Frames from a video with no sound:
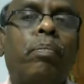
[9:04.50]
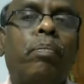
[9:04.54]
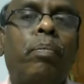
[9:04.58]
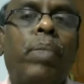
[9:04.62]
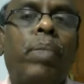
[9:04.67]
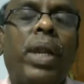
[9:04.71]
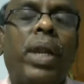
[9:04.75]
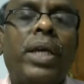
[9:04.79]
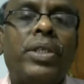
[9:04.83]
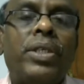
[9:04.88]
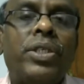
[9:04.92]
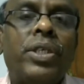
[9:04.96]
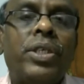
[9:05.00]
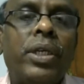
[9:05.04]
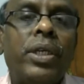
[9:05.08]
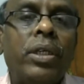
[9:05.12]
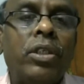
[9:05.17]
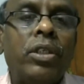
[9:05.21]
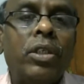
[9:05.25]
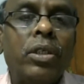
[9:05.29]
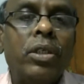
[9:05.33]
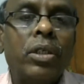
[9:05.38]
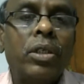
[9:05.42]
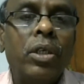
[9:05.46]

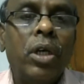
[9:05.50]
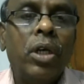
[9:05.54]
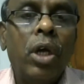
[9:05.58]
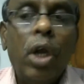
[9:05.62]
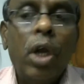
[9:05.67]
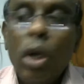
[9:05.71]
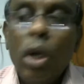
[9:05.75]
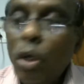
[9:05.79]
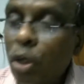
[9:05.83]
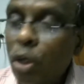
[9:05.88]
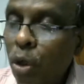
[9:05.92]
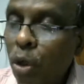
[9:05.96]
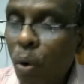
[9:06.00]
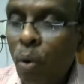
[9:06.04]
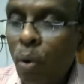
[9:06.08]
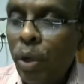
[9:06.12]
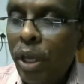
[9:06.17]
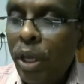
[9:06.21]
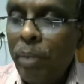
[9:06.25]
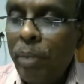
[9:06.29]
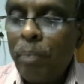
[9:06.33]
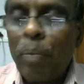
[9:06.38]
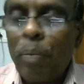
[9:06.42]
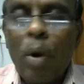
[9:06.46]
placing two
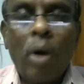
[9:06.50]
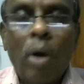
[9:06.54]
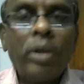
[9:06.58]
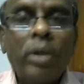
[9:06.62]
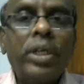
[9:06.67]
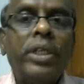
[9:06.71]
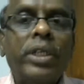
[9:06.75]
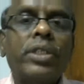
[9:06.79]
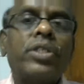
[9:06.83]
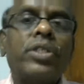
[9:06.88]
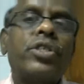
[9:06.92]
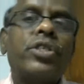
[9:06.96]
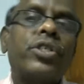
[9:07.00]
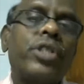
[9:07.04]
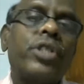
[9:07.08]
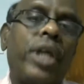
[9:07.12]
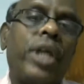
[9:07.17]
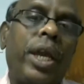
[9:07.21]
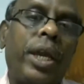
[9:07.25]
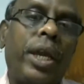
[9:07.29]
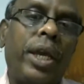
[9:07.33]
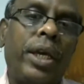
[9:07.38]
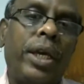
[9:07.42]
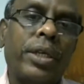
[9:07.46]
important
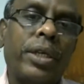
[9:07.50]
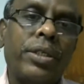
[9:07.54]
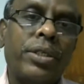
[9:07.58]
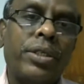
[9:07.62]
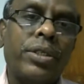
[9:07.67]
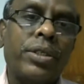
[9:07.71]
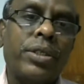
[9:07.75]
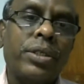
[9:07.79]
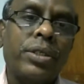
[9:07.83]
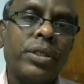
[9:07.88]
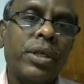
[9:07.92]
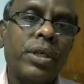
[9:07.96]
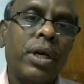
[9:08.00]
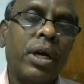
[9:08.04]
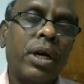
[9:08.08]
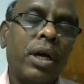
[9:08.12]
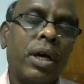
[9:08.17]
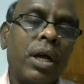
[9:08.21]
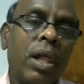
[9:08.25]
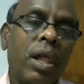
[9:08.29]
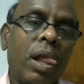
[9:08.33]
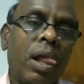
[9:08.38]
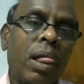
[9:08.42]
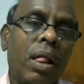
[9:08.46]
sayings
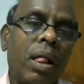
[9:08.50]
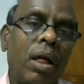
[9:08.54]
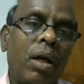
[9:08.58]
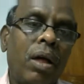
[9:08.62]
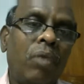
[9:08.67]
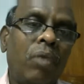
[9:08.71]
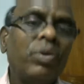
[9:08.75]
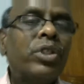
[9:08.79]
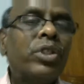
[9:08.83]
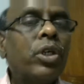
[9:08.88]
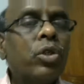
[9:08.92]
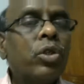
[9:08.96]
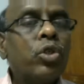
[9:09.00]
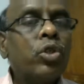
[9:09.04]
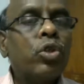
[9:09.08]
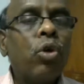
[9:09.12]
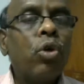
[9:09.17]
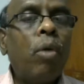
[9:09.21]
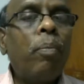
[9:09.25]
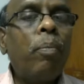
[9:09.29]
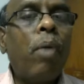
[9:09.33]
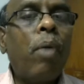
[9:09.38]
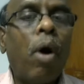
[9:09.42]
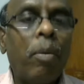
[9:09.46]
which are
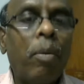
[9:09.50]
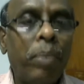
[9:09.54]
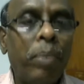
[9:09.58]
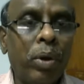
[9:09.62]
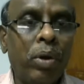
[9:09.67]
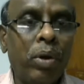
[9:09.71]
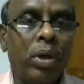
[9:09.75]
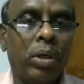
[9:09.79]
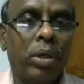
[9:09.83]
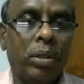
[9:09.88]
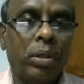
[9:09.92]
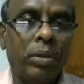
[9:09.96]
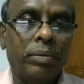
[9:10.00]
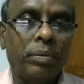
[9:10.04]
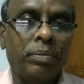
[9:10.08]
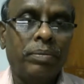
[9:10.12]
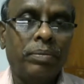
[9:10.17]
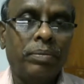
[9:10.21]
so popular